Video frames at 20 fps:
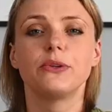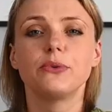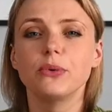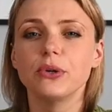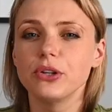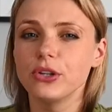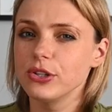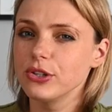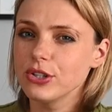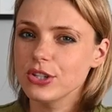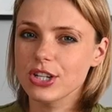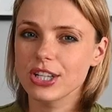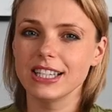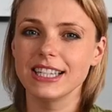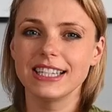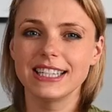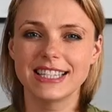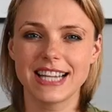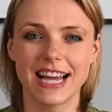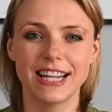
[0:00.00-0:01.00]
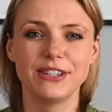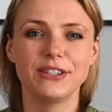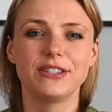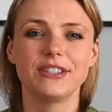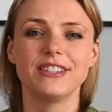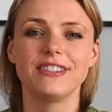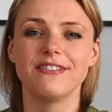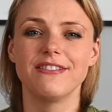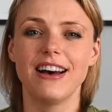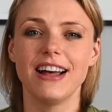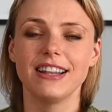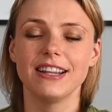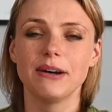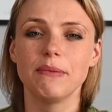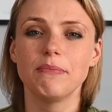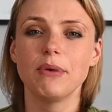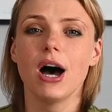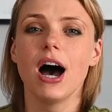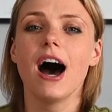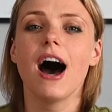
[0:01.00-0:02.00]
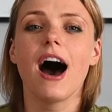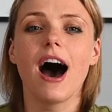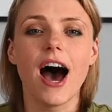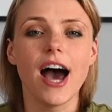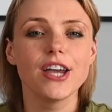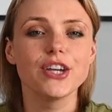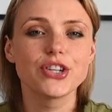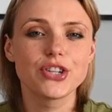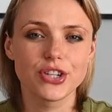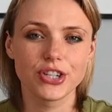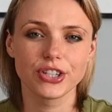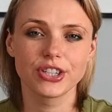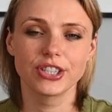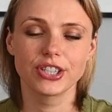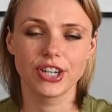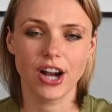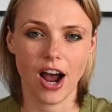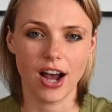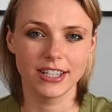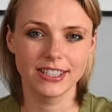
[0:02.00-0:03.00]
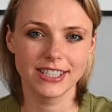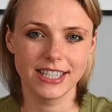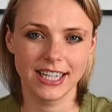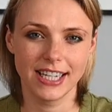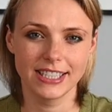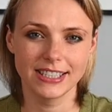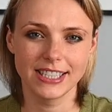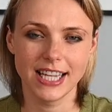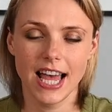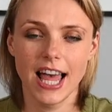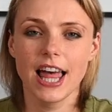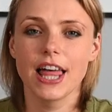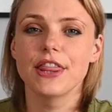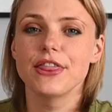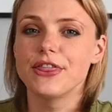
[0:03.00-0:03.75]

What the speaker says: It will usually tend to develop high sugar content,